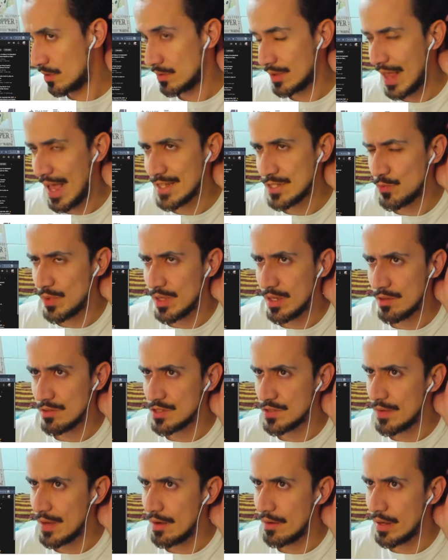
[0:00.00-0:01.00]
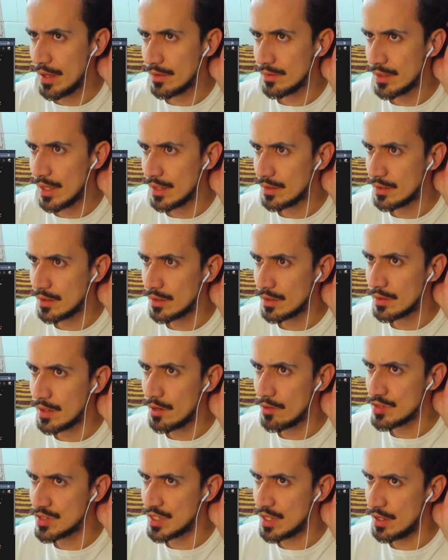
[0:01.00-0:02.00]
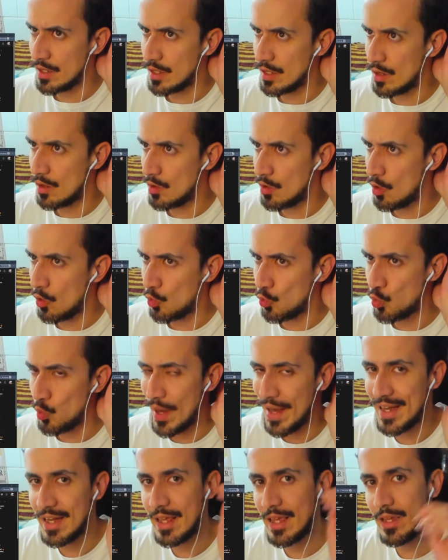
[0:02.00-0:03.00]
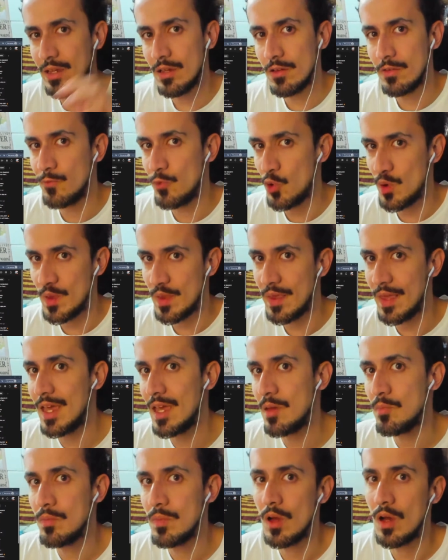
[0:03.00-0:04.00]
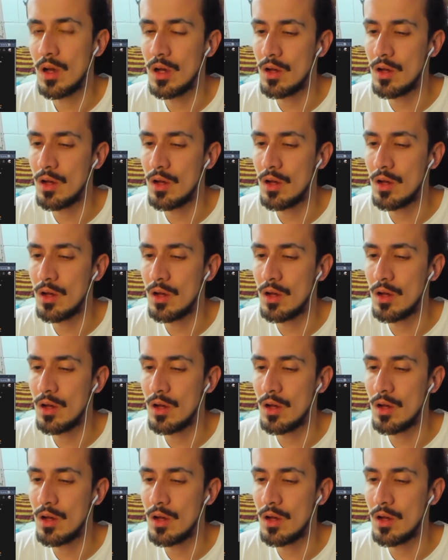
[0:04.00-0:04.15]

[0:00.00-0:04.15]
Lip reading: Last week, it was found out that there was a rating for the game